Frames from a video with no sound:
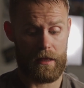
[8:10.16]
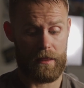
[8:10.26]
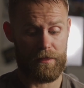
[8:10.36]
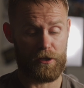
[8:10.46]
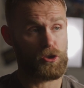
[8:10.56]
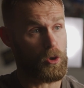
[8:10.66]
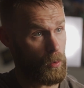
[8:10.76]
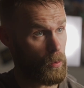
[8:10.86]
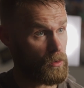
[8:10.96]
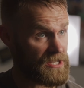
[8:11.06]
the
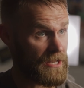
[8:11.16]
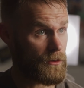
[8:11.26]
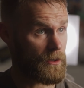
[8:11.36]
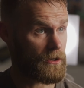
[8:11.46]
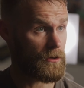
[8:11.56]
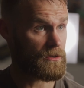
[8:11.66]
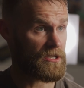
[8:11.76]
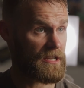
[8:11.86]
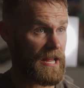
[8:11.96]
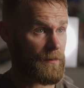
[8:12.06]
tools that you can use
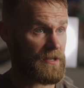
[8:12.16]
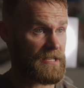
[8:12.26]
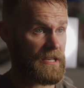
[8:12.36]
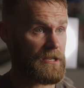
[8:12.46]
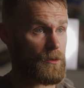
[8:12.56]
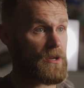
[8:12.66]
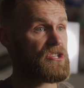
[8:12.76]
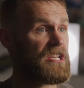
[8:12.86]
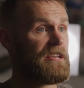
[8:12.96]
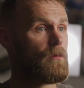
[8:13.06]
as an amputee to
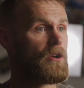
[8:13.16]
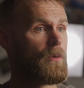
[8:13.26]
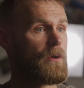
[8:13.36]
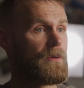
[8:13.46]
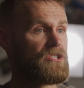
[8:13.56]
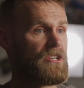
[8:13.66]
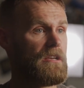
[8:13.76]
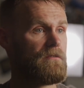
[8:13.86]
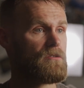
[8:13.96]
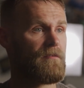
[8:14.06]
achieve what you want to
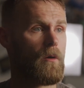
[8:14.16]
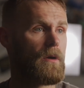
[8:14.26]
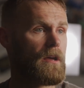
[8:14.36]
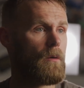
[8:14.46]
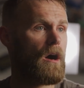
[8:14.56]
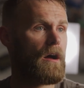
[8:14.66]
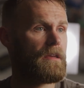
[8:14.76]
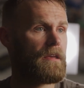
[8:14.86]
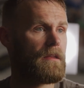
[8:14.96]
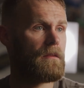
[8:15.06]
achieve. So if I want to go
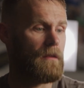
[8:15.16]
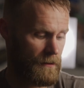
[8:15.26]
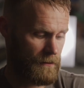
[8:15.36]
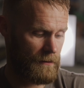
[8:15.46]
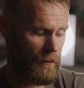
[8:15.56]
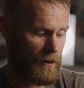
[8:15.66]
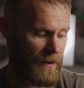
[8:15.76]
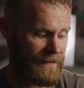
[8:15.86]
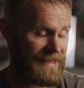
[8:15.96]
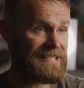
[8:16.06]
hiking, I wouldn't
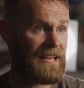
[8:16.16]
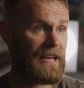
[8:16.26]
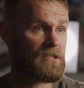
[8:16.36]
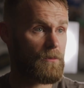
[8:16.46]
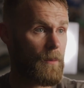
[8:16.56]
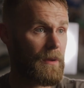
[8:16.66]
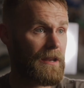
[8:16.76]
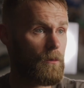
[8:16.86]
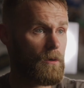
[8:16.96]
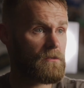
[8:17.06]
wear these legs, I'd wear my
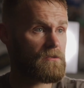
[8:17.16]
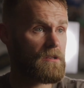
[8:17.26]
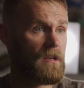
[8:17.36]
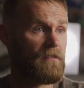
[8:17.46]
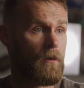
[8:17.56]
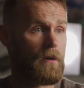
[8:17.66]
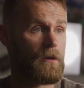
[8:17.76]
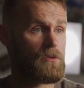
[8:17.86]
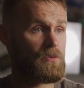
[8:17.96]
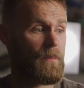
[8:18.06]
little ones. If I want to
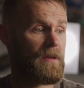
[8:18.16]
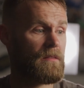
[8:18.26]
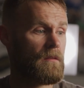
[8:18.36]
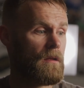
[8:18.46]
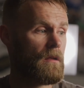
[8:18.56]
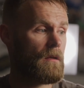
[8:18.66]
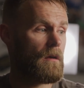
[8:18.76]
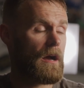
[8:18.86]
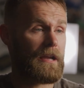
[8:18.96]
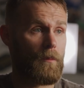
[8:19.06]
go swimming,
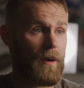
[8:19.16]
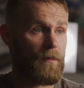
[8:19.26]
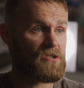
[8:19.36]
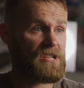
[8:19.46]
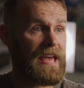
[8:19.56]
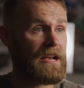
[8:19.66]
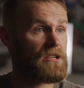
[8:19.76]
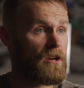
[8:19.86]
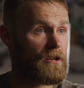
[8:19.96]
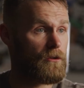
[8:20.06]
I can wear
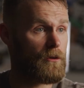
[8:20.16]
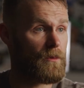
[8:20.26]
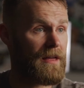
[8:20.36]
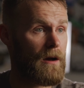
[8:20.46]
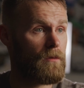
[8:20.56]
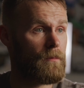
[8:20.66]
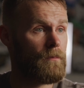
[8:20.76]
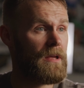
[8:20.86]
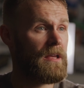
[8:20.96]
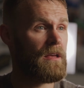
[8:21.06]
prosthetics, I can do it without them.
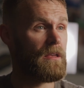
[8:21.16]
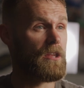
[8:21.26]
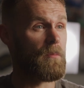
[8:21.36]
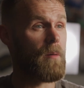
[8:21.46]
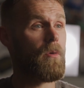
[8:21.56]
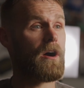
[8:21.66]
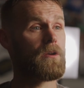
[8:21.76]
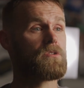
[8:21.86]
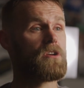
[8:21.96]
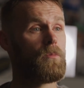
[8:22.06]
You know, my
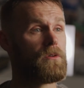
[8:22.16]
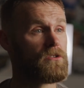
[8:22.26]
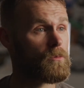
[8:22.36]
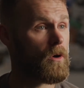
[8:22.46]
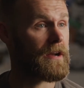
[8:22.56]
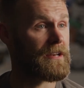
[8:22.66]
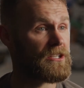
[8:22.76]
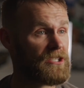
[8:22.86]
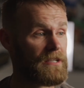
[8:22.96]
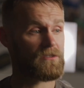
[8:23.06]
mind was open to what I can
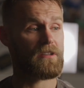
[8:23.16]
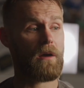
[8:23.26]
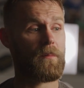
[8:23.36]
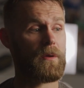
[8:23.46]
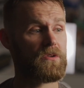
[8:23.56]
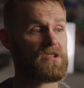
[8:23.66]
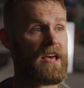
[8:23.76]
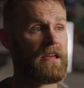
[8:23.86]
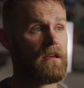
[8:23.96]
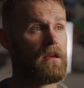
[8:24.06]
achieve. So now when people
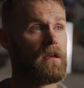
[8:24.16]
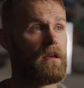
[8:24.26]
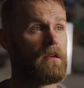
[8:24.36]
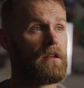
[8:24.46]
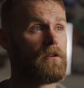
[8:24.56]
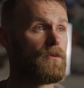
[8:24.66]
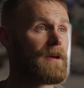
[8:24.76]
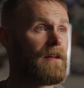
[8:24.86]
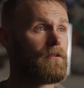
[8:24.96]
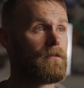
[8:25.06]
say, you know, you
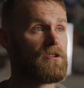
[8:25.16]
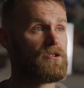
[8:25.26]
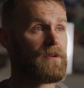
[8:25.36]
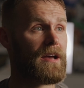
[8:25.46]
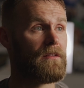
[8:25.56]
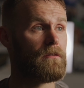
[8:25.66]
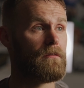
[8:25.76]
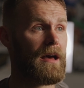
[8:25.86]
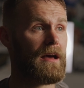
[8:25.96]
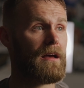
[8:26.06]
can't do this, you can't do
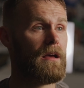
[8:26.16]
that,